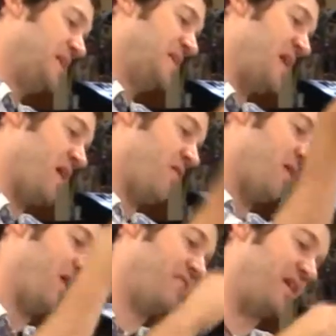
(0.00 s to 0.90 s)
Now,
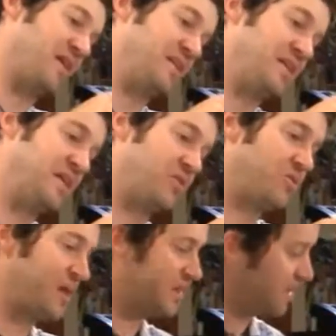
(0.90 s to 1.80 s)
I've got a little
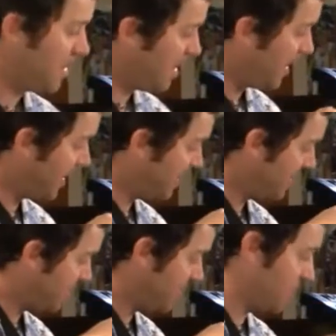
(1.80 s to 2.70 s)
red line.
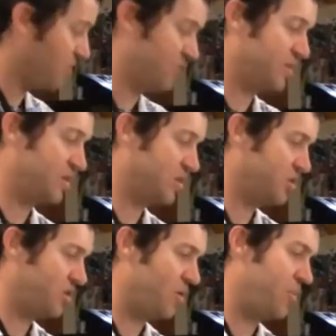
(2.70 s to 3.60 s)
I don't know if it's going to
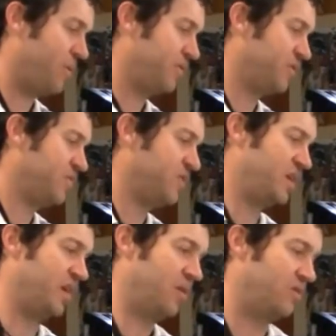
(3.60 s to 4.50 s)
show up on this
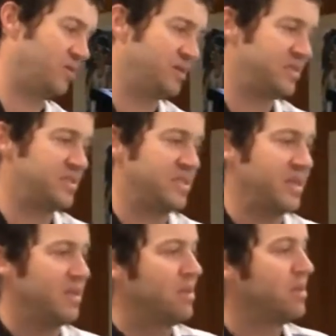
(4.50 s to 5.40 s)
video. Let's see.